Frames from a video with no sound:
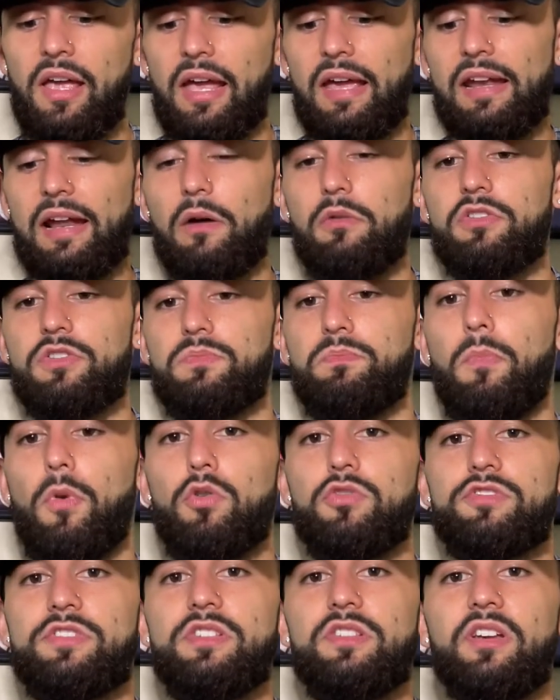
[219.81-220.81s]
And I was
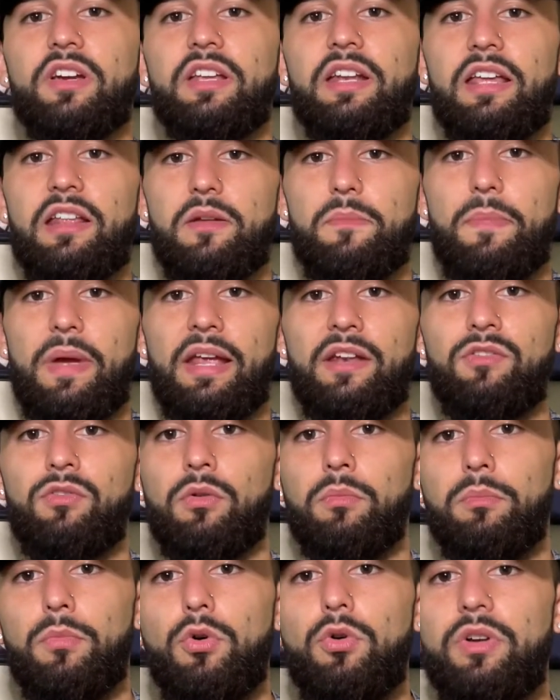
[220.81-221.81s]
mostly looking at
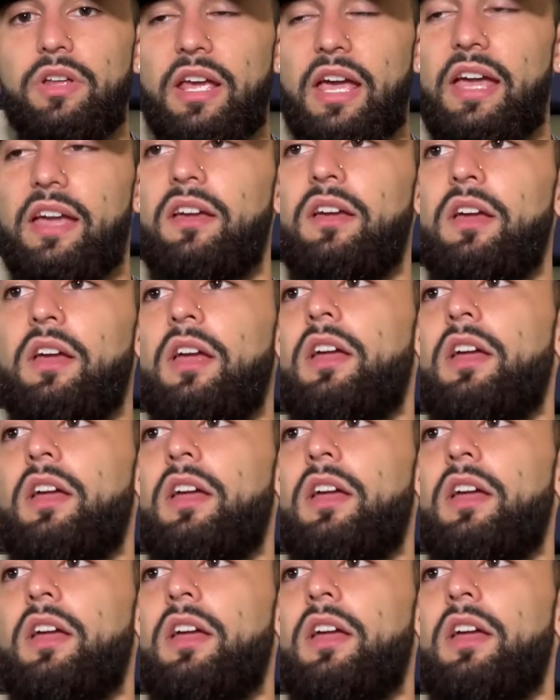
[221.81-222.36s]
Emmanuel Mudiay